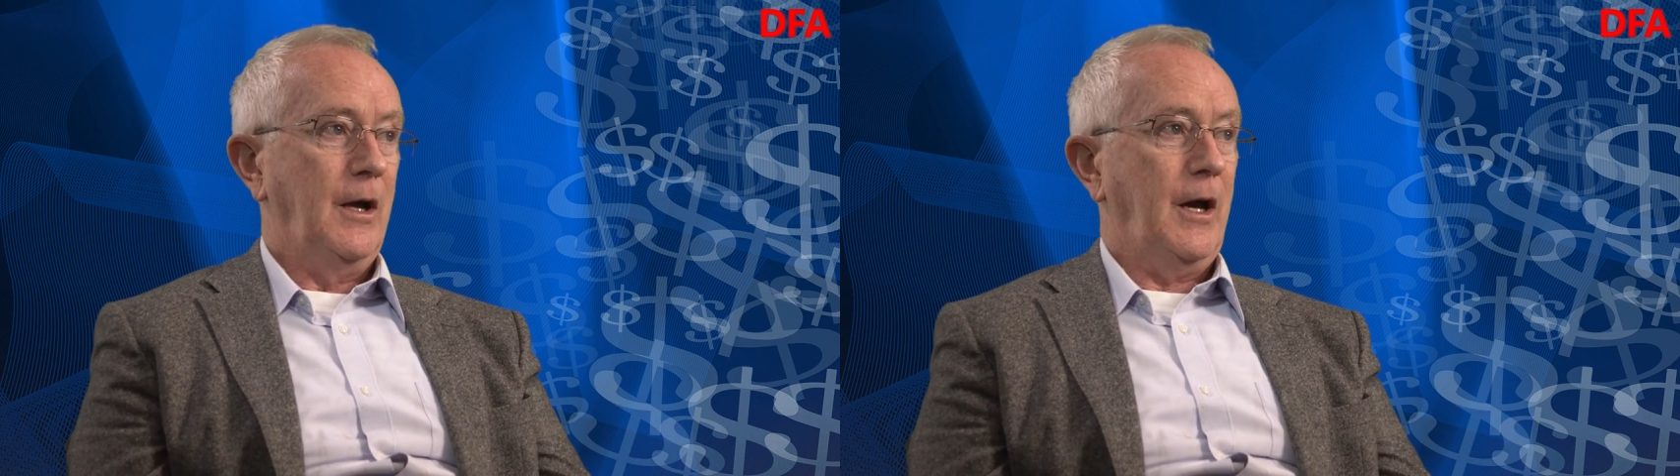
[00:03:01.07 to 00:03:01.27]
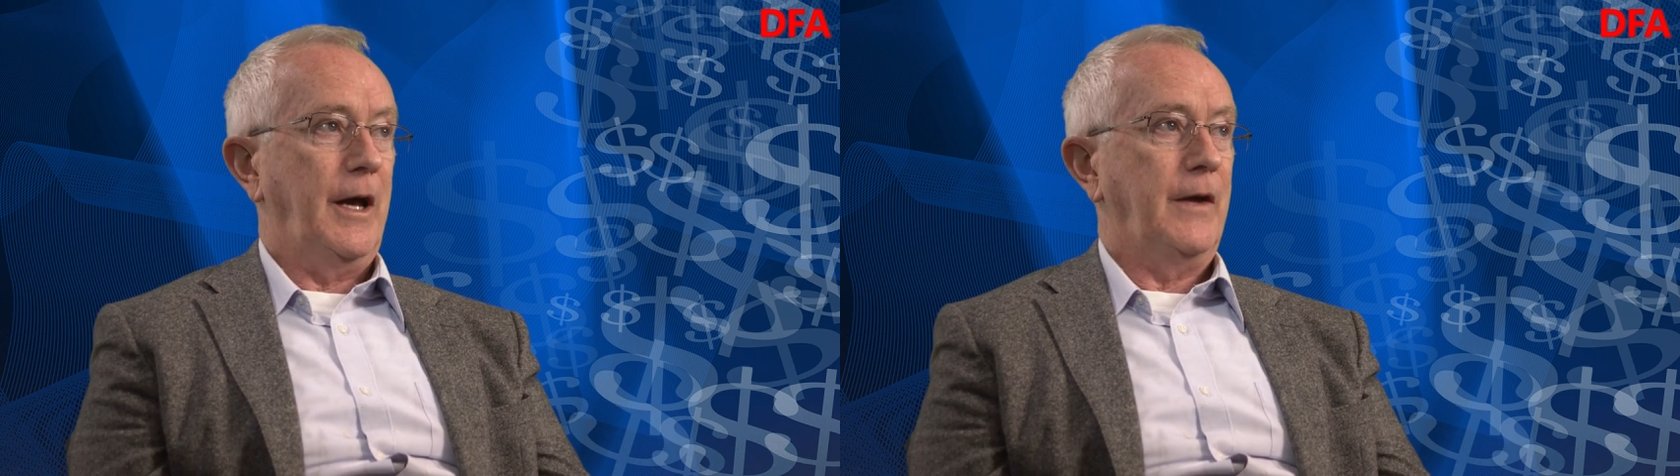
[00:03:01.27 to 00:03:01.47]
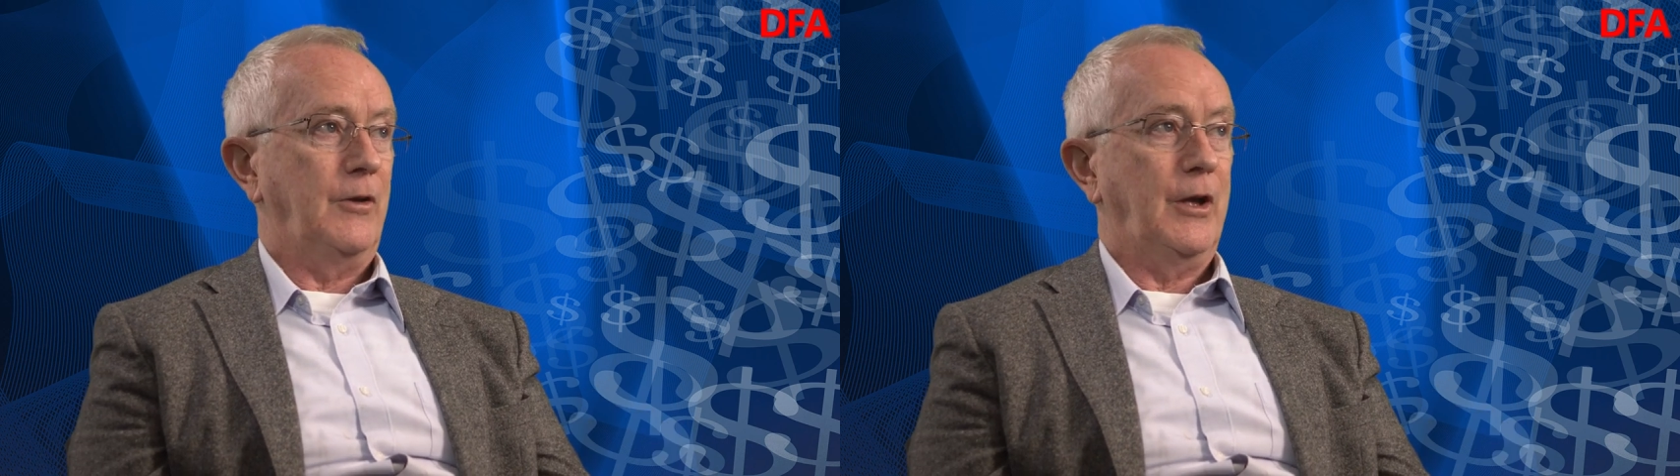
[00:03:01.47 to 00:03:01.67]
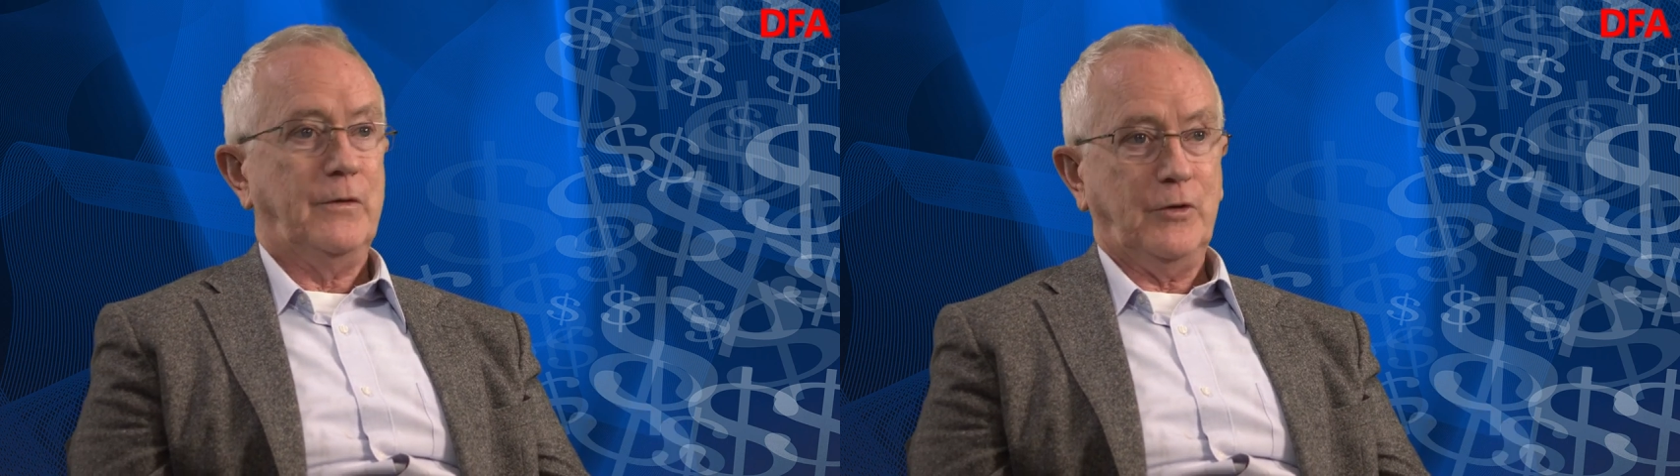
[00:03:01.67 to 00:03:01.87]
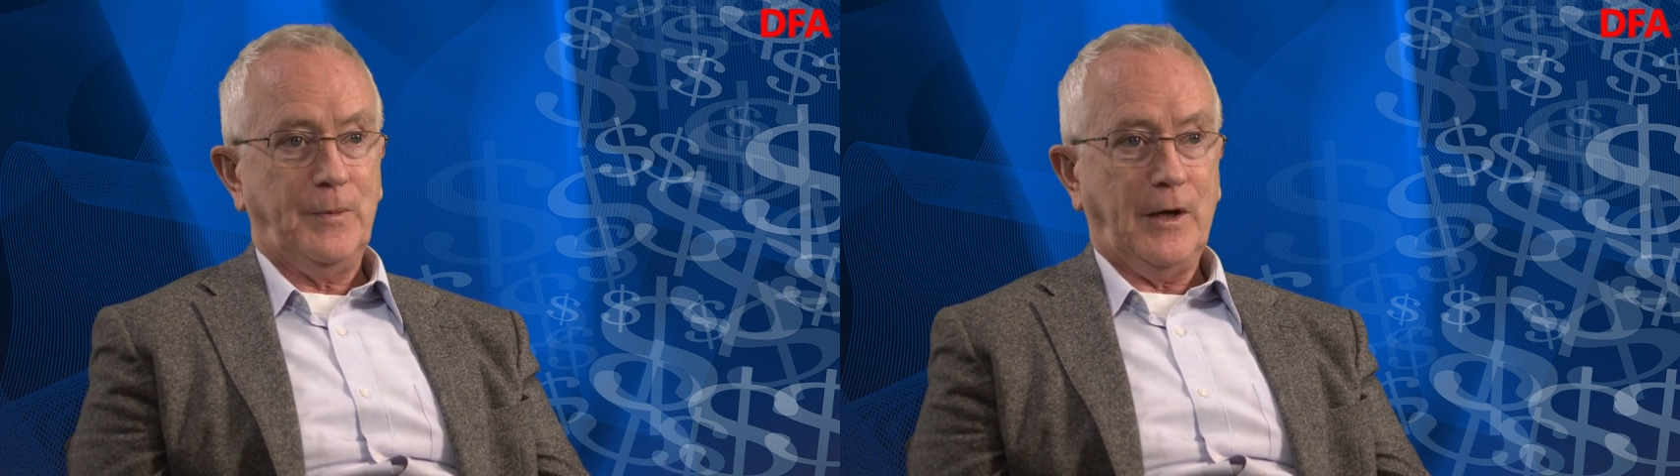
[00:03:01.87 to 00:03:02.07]
I have a lot
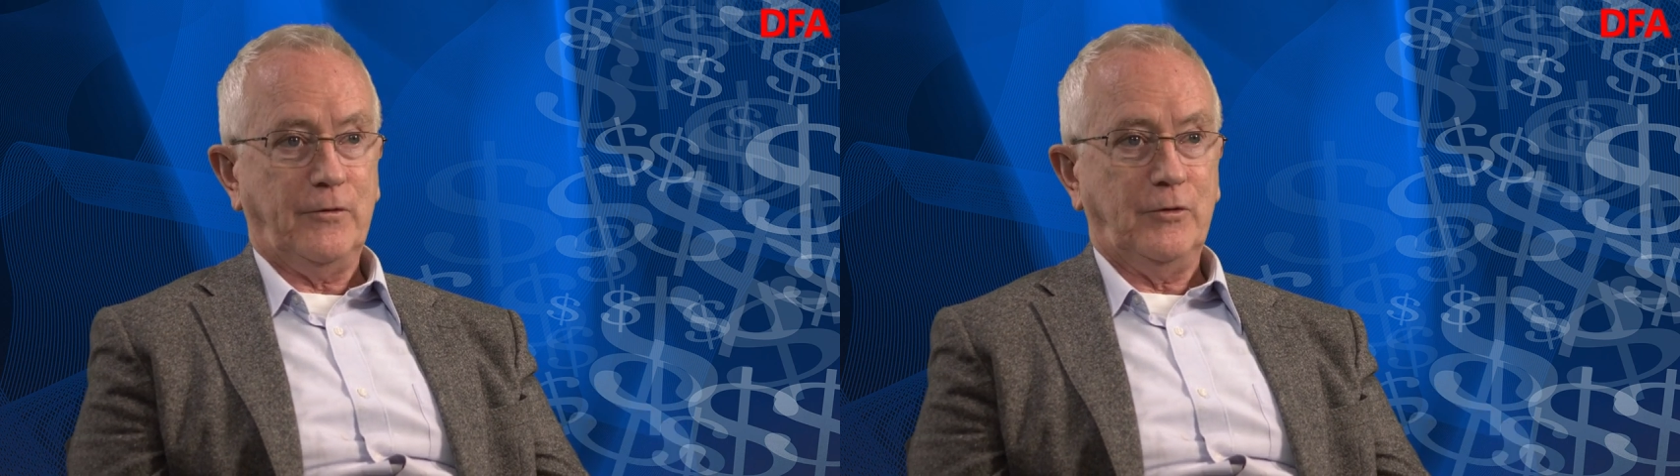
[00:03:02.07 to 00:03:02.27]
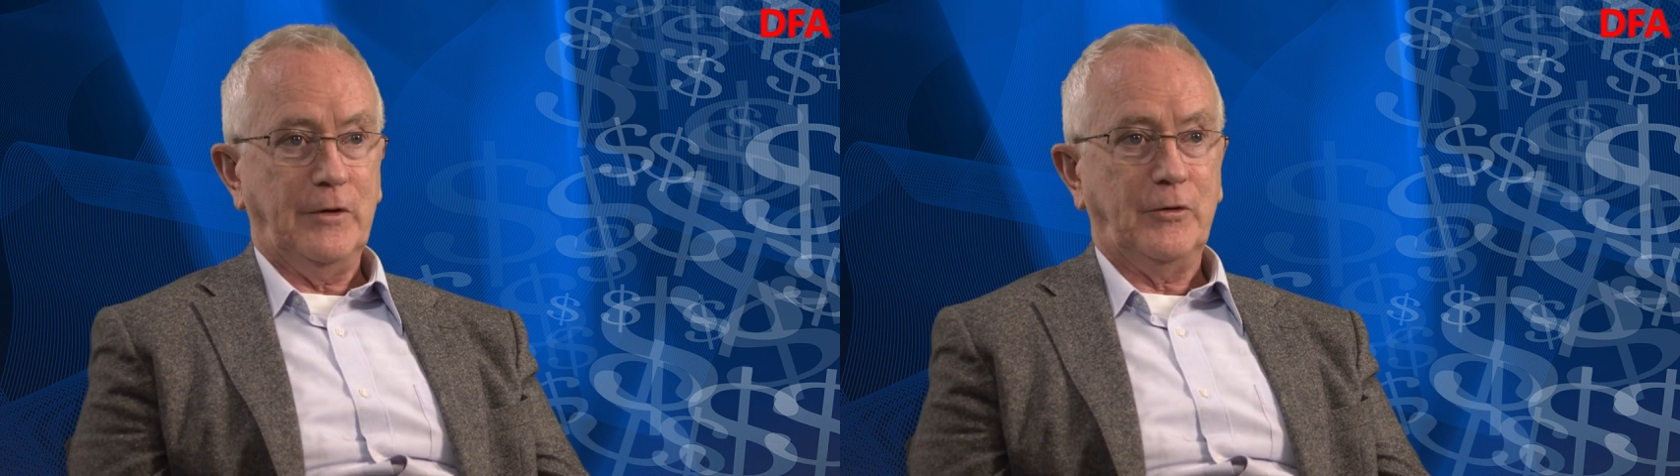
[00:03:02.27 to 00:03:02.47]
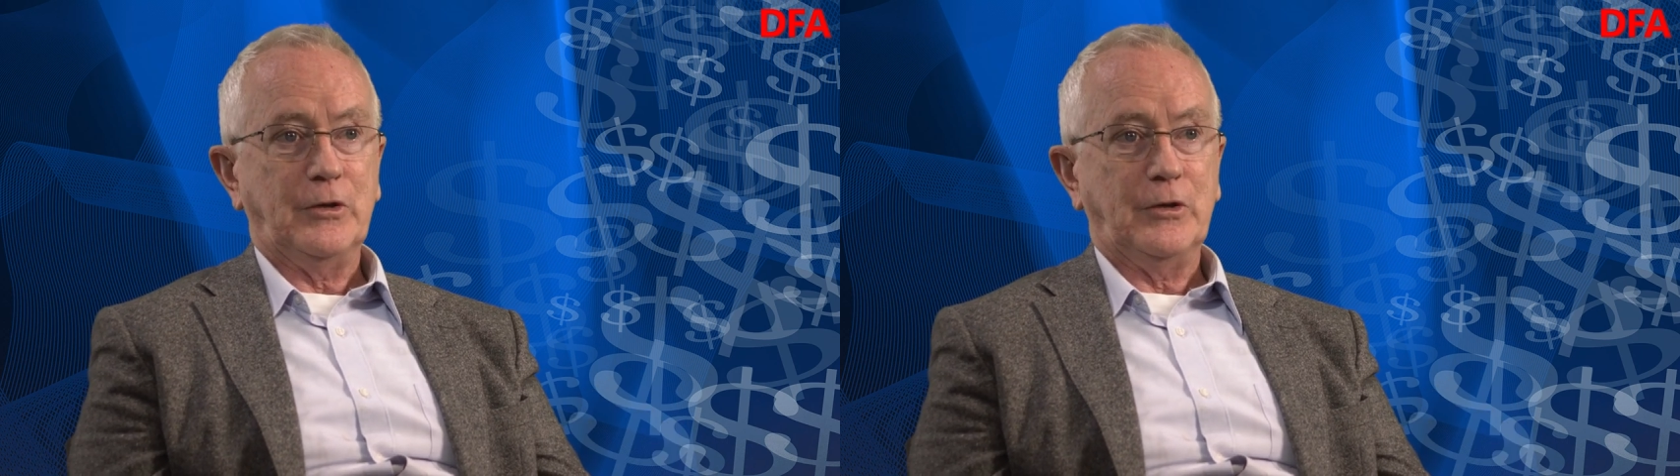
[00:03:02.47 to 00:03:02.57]
of respect for Olivier